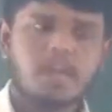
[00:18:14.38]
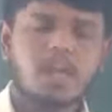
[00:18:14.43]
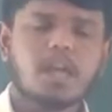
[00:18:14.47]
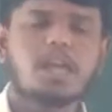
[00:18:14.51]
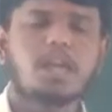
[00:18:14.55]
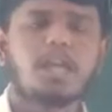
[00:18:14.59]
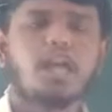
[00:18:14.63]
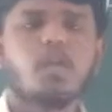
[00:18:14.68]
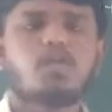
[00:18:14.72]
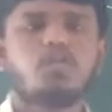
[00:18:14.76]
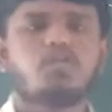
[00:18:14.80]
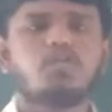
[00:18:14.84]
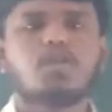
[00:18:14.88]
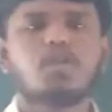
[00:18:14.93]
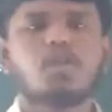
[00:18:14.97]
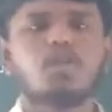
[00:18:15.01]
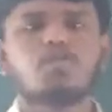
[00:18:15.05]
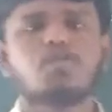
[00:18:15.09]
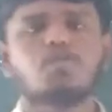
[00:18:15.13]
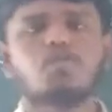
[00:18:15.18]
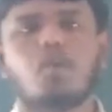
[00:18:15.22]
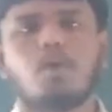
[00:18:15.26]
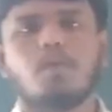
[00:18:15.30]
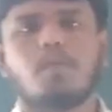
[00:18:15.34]
left your
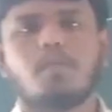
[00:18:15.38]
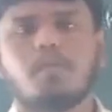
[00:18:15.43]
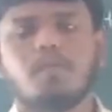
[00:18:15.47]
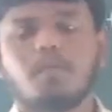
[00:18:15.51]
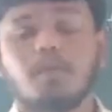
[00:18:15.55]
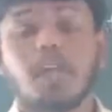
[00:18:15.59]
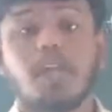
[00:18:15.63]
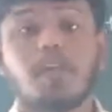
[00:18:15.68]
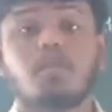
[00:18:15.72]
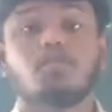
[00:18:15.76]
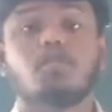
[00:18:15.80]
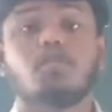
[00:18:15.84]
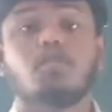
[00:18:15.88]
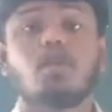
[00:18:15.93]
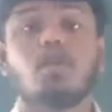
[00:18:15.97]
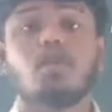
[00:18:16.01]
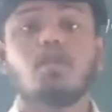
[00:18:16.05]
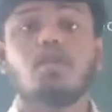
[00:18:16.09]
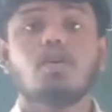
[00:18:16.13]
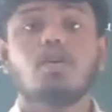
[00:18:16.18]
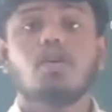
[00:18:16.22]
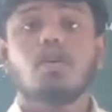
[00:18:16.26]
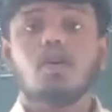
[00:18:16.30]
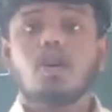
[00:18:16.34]
job, left your
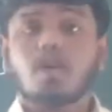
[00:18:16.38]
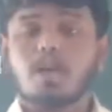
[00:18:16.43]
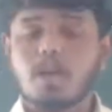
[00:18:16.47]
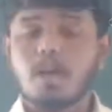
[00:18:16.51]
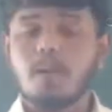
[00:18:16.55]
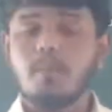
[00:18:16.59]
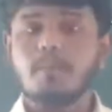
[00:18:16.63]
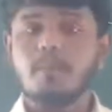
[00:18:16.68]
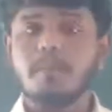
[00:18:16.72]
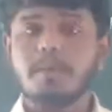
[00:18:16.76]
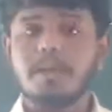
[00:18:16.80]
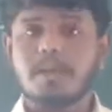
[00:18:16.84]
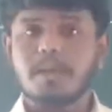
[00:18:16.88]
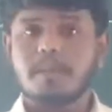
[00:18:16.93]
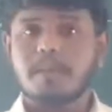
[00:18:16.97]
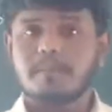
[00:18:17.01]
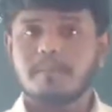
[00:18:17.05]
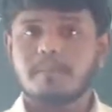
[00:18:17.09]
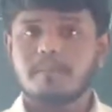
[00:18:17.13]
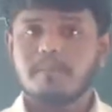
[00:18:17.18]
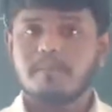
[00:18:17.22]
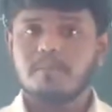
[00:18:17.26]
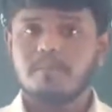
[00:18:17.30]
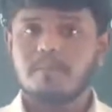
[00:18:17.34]
company,
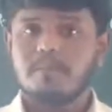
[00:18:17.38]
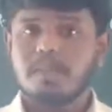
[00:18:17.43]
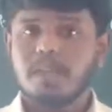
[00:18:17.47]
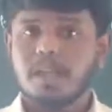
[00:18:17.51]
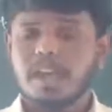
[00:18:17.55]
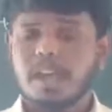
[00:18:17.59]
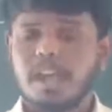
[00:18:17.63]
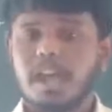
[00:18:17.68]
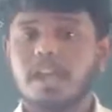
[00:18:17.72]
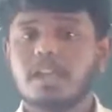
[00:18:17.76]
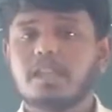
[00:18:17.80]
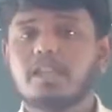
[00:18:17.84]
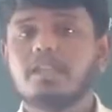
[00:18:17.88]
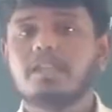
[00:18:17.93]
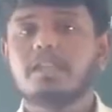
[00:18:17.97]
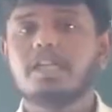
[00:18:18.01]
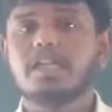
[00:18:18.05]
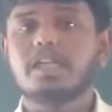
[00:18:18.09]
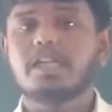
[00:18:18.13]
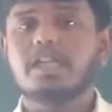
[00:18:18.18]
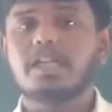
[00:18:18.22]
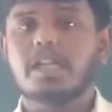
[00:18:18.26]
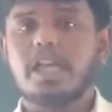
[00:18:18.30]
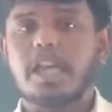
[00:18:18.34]
at
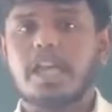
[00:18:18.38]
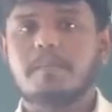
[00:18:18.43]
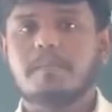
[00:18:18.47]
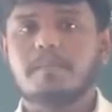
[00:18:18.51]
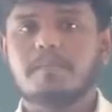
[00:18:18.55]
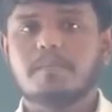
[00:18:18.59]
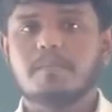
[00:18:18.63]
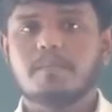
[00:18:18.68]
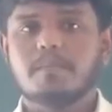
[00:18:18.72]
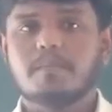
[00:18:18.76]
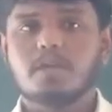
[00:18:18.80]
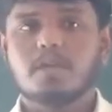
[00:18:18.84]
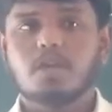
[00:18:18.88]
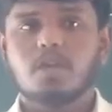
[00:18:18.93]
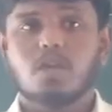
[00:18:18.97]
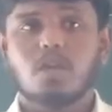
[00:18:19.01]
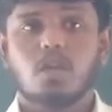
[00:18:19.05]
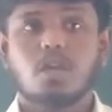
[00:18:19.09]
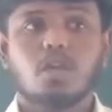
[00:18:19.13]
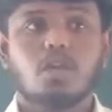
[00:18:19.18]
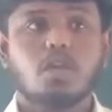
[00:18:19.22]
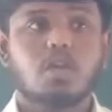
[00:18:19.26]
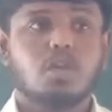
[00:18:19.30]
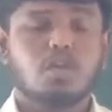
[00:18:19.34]
that time
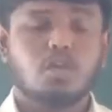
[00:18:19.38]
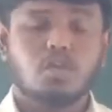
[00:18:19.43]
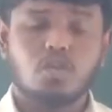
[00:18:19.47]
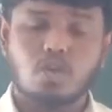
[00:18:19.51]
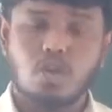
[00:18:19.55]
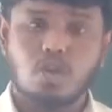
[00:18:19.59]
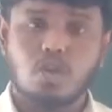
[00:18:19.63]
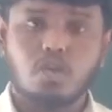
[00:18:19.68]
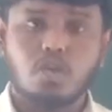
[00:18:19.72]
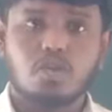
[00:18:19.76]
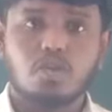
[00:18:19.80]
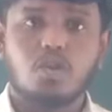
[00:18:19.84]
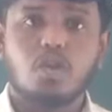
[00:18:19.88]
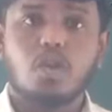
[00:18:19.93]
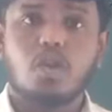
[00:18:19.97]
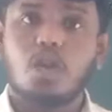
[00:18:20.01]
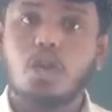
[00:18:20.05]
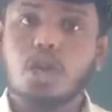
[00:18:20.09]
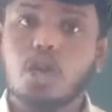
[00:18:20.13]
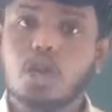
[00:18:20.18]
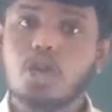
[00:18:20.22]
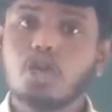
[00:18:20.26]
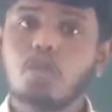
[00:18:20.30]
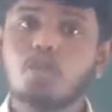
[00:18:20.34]
your
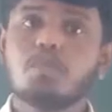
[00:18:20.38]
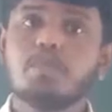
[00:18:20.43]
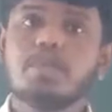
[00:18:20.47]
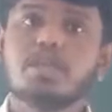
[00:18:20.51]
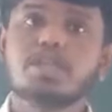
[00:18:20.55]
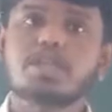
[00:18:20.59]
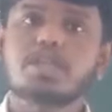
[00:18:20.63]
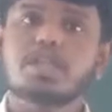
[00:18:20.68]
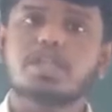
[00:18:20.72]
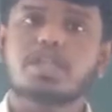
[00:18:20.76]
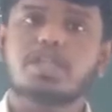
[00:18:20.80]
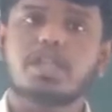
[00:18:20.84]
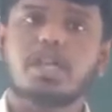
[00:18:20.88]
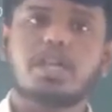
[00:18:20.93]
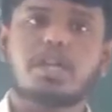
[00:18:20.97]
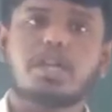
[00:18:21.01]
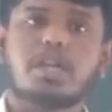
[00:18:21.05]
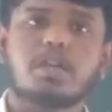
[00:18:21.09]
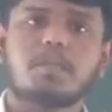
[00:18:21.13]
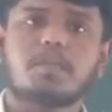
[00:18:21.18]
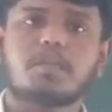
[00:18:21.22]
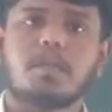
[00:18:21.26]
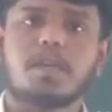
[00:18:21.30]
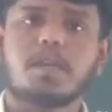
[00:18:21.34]
new business
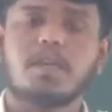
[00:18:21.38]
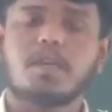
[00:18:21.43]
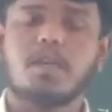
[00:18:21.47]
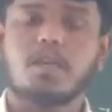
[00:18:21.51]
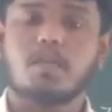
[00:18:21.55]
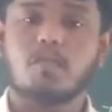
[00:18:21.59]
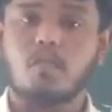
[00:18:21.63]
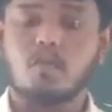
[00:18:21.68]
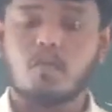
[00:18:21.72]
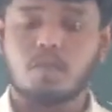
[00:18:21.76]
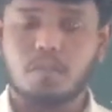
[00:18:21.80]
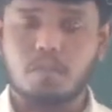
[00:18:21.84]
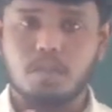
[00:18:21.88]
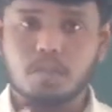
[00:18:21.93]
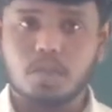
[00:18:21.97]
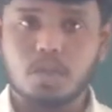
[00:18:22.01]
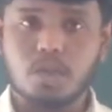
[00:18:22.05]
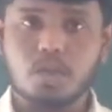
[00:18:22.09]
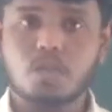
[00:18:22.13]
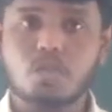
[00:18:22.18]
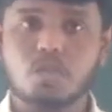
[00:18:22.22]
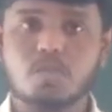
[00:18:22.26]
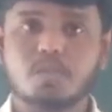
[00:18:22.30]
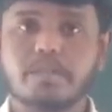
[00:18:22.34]
entrepreneur or
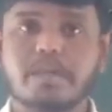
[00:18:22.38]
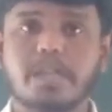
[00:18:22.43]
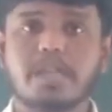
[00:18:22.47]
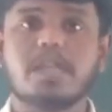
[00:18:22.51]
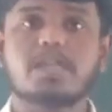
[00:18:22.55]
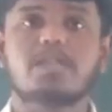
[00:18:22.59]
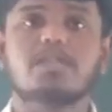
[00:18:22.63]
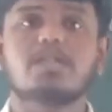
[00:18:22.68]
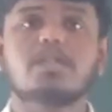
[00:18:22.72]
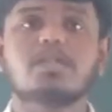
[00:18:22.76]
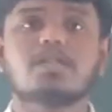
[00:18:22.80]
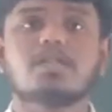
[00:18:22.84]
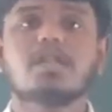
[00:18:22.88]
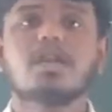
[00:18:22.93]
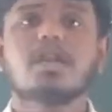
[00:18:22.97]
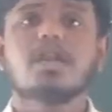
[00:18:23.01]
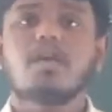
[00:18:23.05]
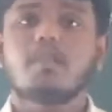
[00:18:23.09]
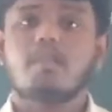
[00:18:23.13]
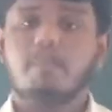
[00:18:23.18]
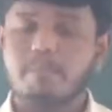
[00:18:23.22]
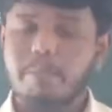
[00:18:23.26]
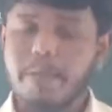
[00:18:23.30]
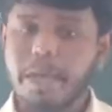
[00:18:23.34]
new managers
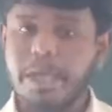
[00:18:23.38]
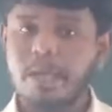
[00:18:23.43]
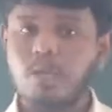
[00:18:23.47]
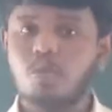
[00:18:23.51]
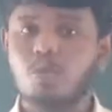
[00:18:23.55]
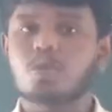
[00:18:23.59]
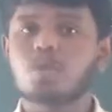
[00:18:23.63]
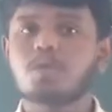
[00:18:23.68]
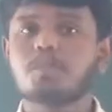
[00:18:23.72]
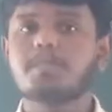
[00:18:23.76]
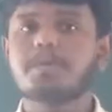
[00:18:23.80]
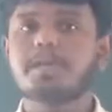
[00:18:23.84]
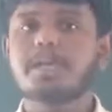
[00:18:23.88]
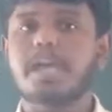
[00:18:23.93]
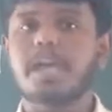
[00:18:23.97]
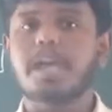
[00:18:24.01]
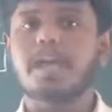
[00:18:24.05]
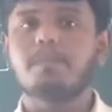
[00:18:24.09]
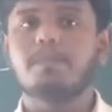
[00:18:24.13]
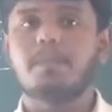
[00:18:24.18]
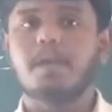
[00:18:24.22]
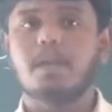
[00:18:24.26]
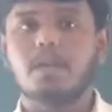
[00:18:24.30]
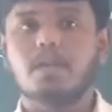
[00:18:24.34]
may not be
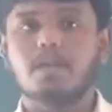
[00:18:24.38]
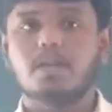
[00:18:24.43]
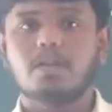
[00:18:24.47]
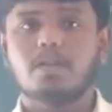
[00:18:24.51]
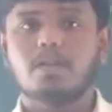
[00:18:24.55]
able